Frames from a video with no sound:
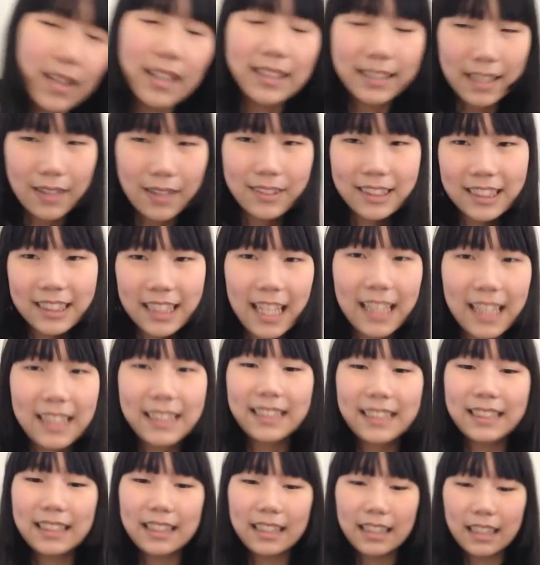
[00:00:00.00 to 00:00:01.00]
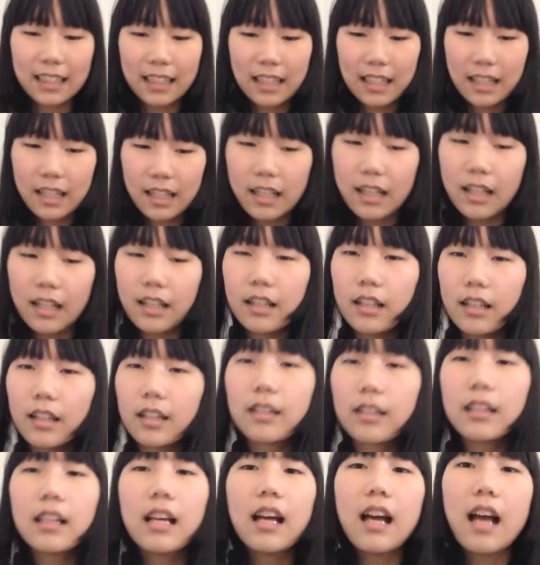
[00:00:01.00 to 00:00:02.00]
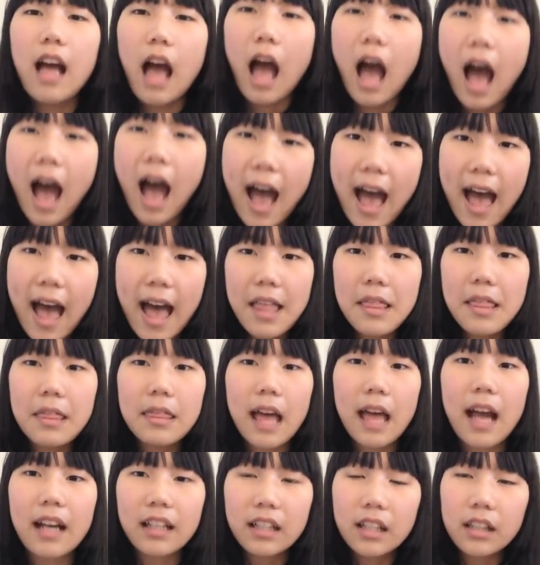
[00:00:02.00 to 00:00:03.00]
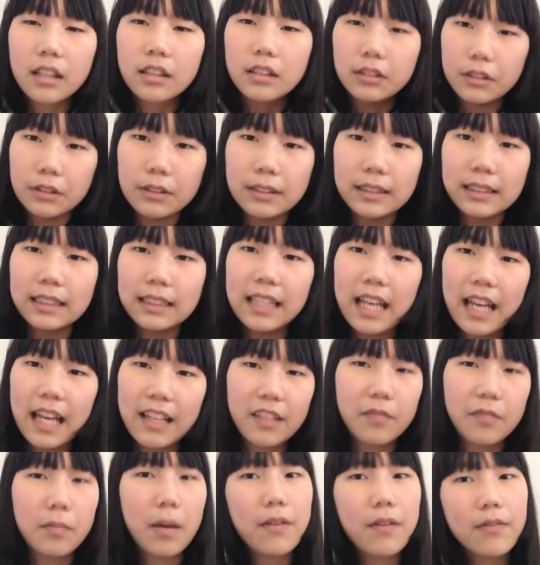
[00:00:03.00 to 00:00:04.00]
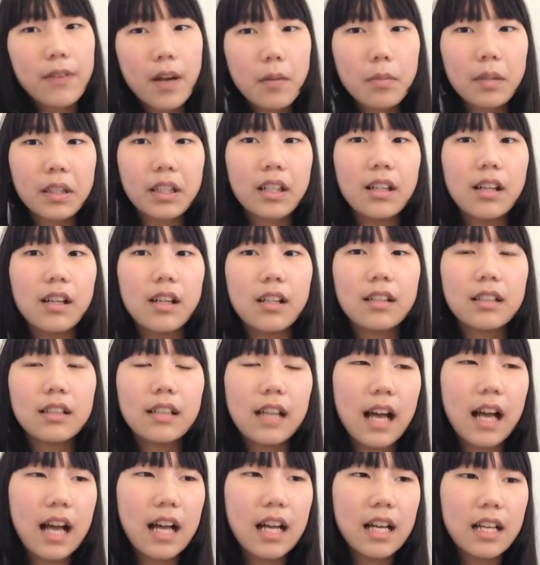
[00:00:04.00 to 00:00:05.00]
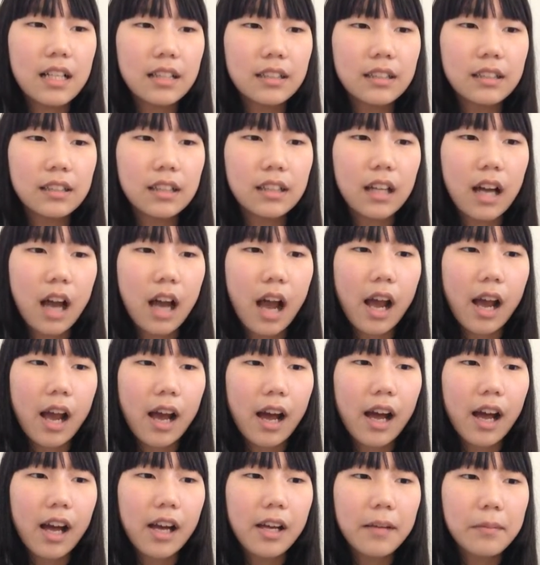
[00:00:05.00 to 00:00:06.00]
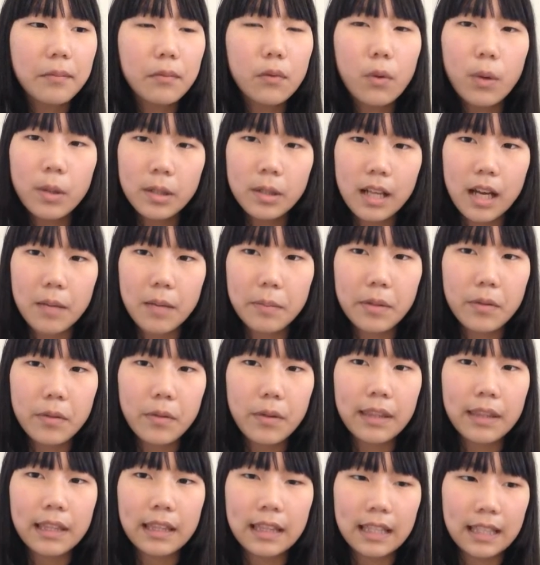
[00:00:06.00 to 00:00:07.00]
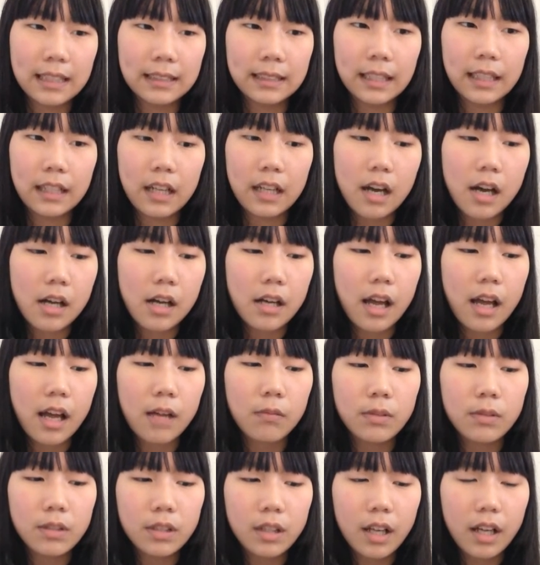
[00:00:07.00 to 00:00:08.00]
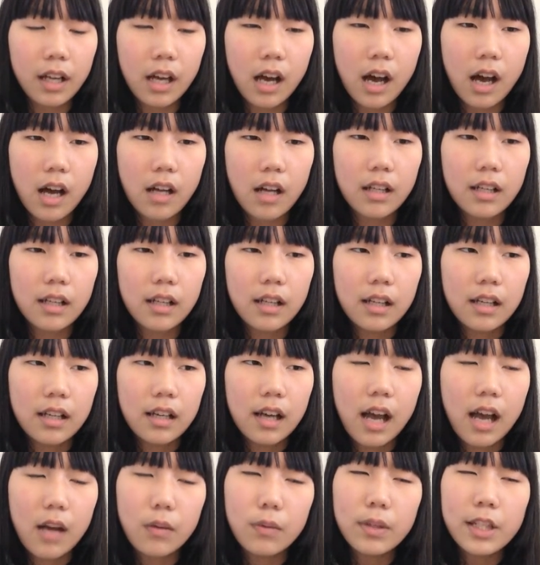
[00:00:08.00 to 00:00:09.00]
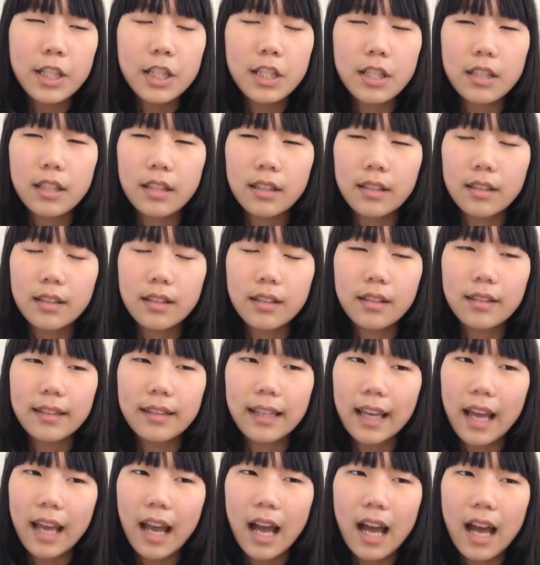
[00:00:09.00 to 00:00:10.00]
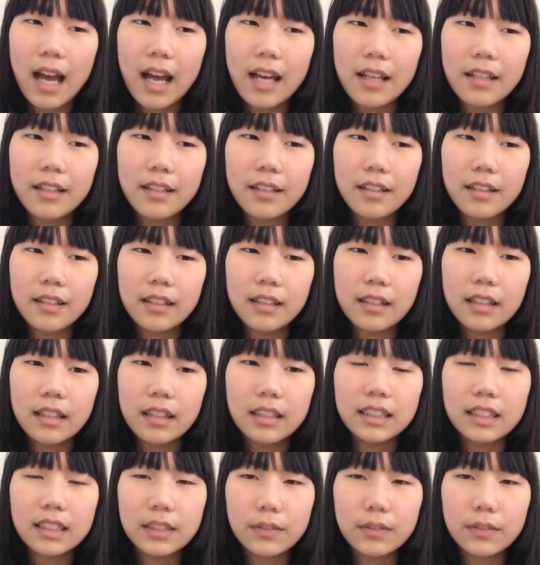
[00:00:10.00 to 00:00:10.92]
that was nice. And that concludes the end of my fabric haul, and I'm quite happy with the things I got. I wish they had a